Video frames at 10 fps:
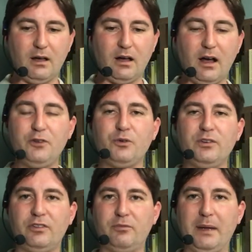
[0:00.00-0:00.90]

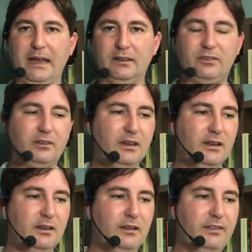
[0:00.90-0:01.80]
hundreds of banks,
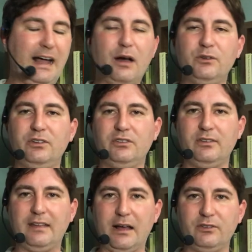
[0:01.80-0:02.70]
thousands
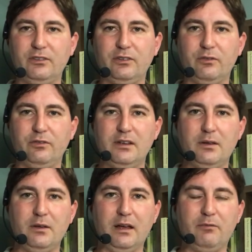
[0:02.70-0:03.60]
and thousands of,
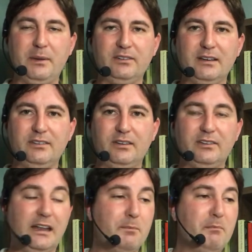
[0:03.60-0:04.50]
of
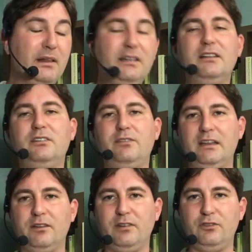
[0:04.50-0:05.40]
businesses, and millions of
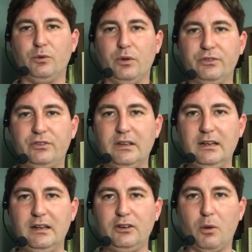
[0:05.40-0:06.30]
individuals
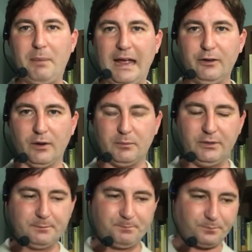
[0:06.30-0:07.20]
go
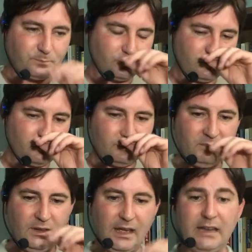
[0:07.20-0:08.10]
bankrupt.
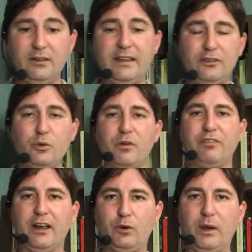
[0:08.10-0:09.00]
And they do it
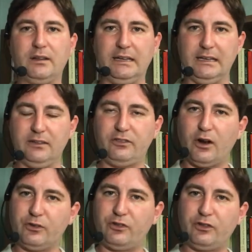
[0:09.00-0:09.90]
very quickly. It
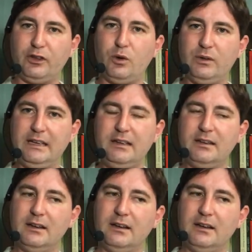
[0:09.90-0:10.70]
starts slowly,